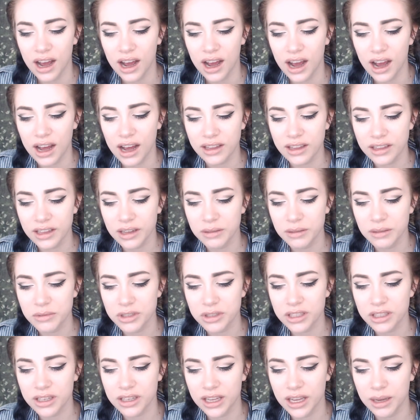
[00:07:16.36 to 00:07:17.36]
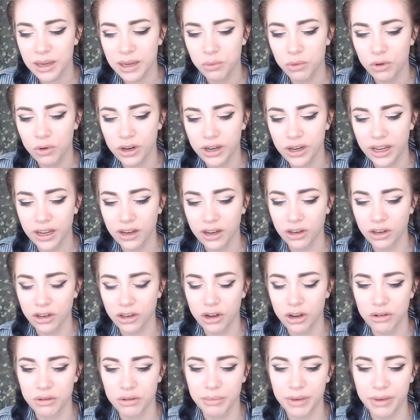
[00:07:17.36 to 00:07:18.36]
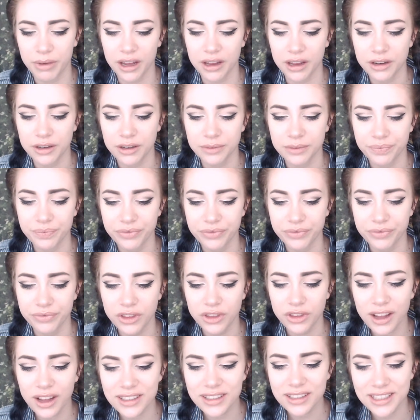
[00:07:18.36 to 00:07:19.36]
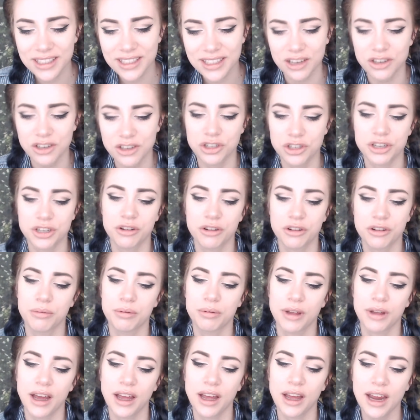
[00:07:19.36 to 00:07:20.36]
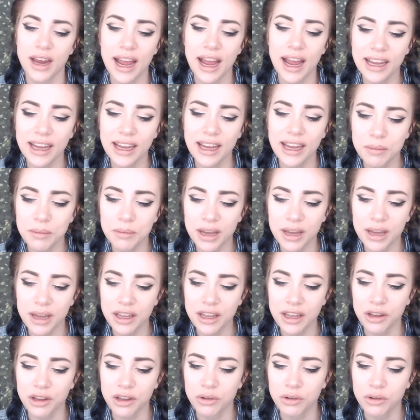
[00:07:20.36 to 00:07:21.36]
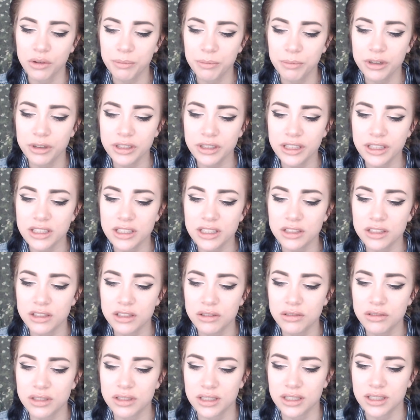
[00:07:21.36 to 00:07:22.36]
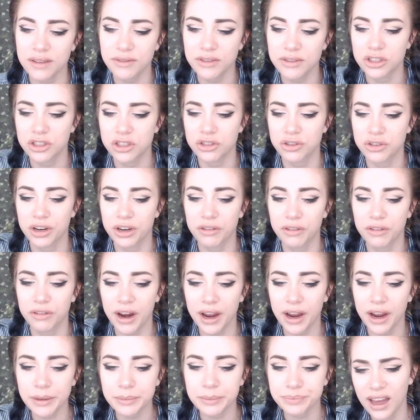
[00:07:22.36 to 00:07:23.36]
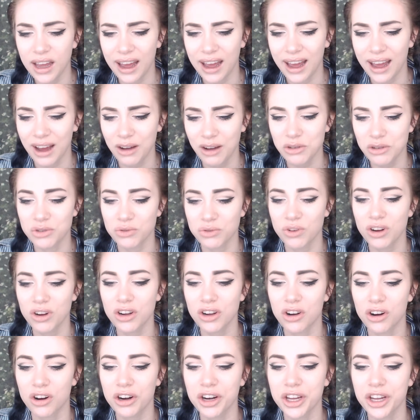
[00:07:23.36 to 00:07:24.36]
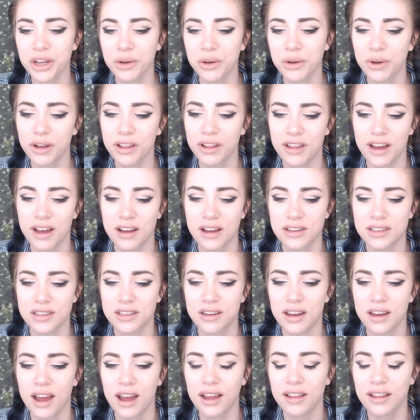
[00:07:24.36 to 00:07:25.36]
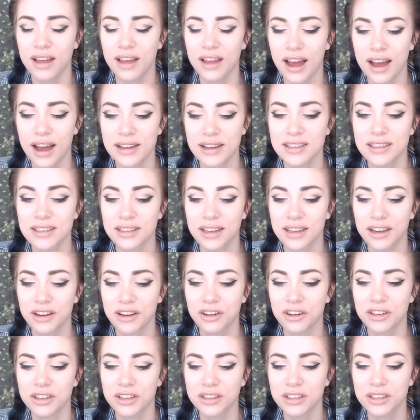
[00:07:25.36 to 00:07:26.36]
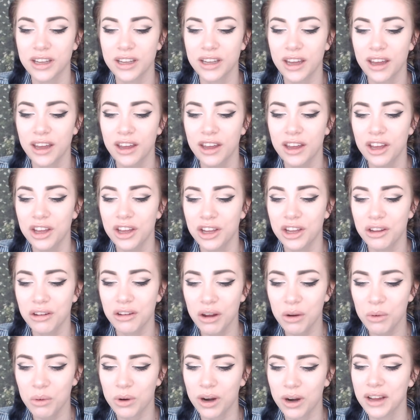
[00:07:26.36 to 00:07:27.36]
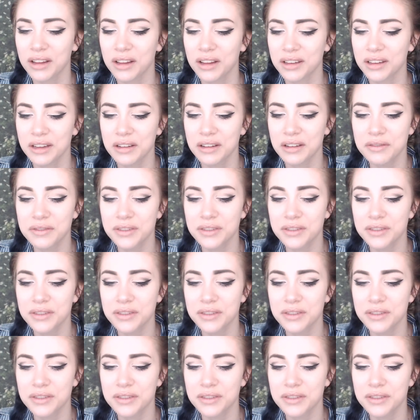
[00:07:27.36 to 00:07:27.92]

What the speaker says: "I think I'm just going to keep working or go to bed." "Nonsense," she replied. "I can come get you. Your building is close to 7th Street, right?" "How drunk are you?" I asked lightheartedly. "You know where I live."